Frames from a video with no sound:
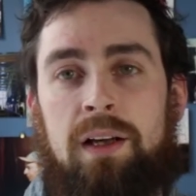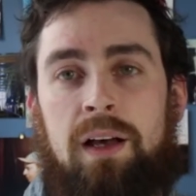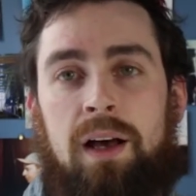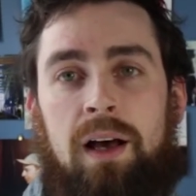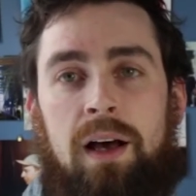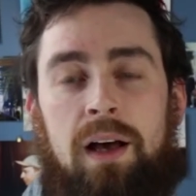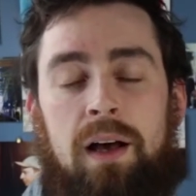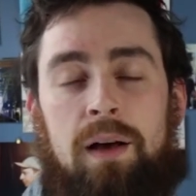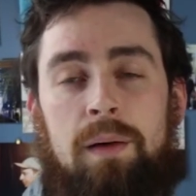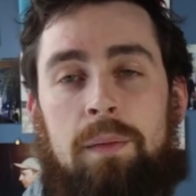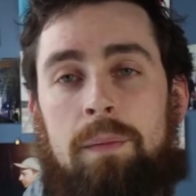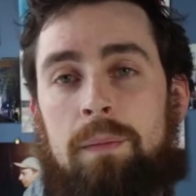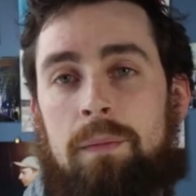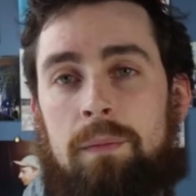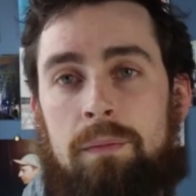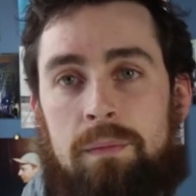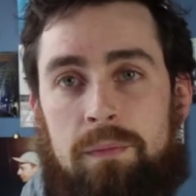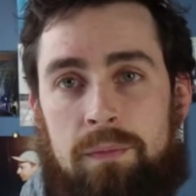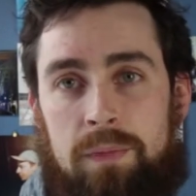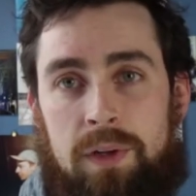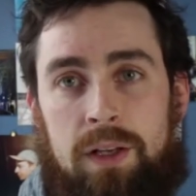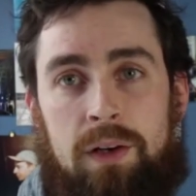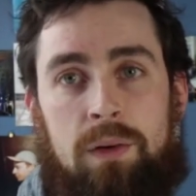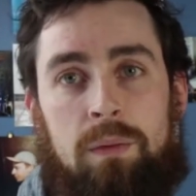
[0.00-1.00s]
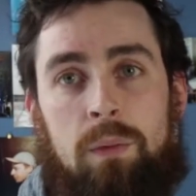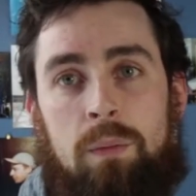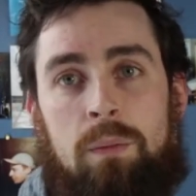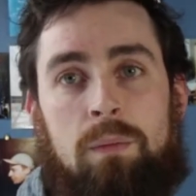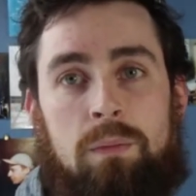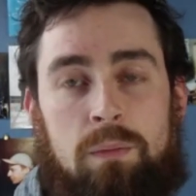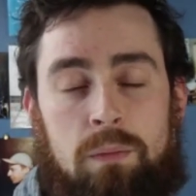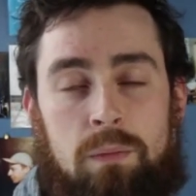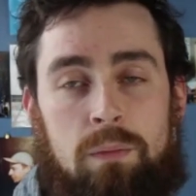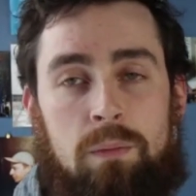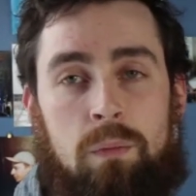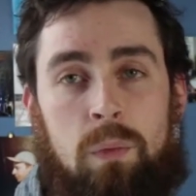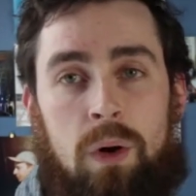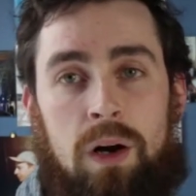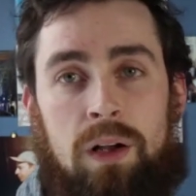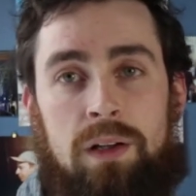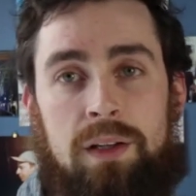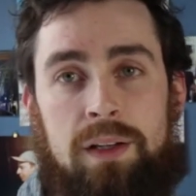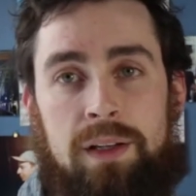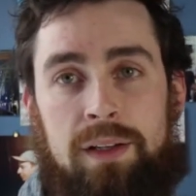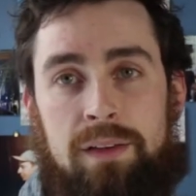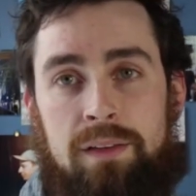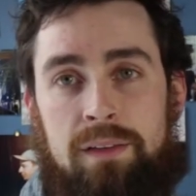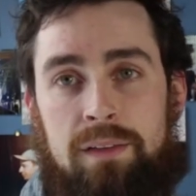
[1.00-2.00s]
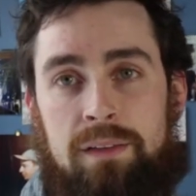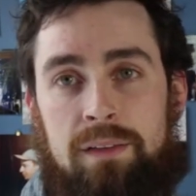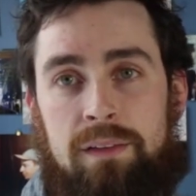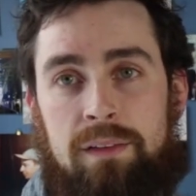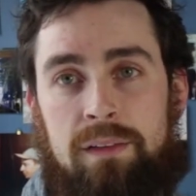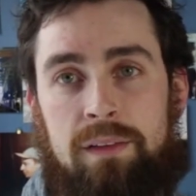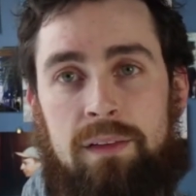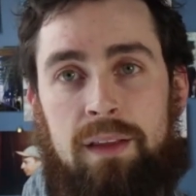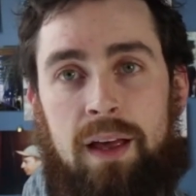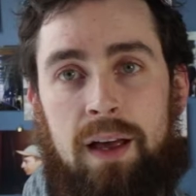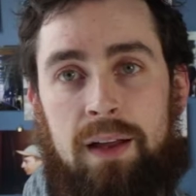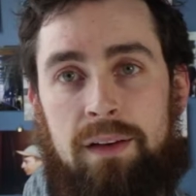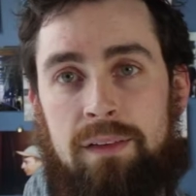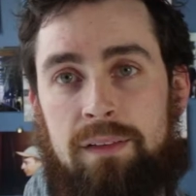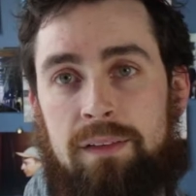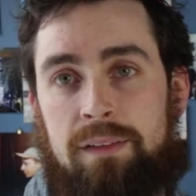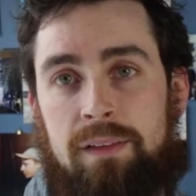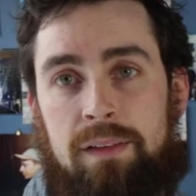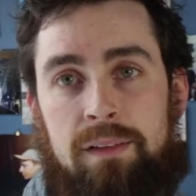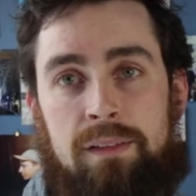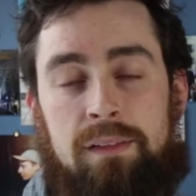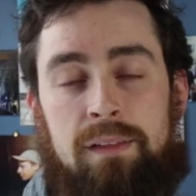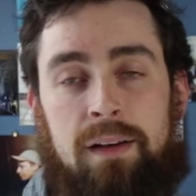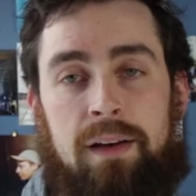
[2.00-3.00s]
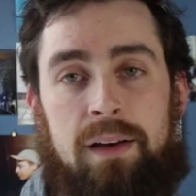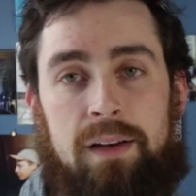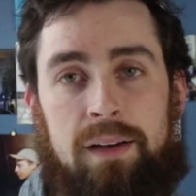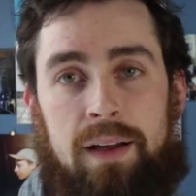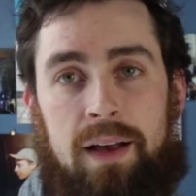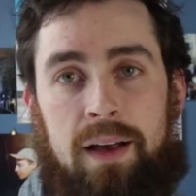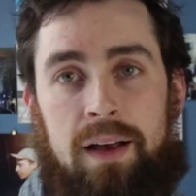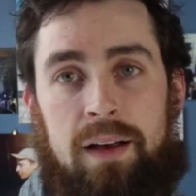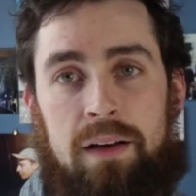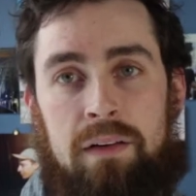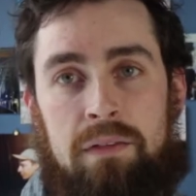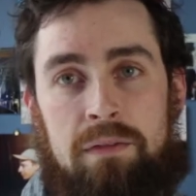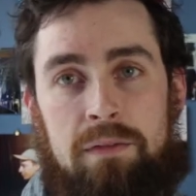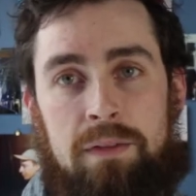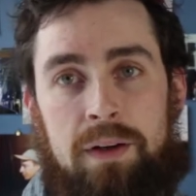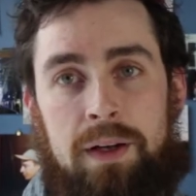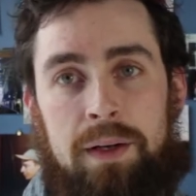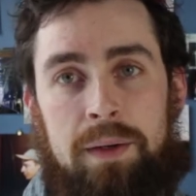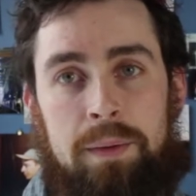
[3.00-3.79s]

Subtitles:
in a wallet that does not have